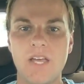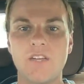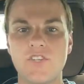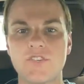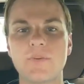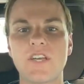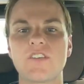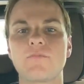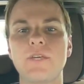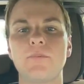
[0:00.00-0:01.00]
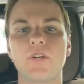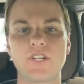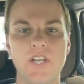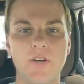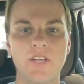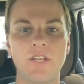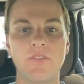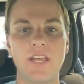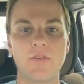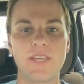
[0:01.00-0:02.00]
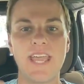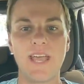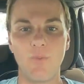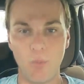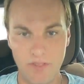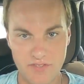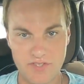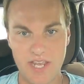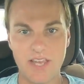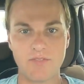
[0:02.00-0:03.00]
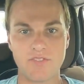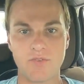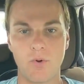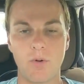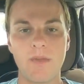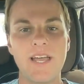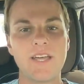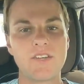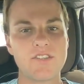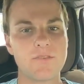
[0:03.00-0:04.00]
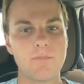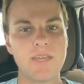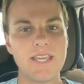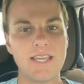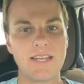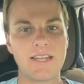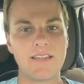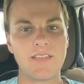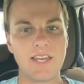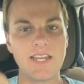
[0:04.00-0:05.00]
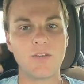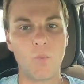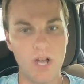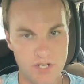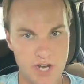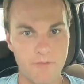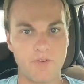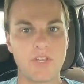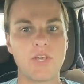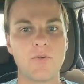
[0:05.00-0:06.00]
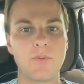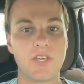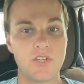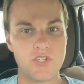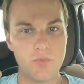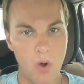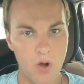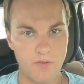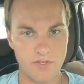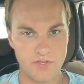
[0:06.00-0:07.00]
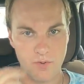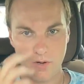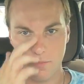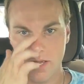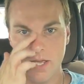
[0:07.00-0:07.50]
Just because people are telling you that you can't withstand the storm doesn't mean they need to watch out for you, because you are the storm.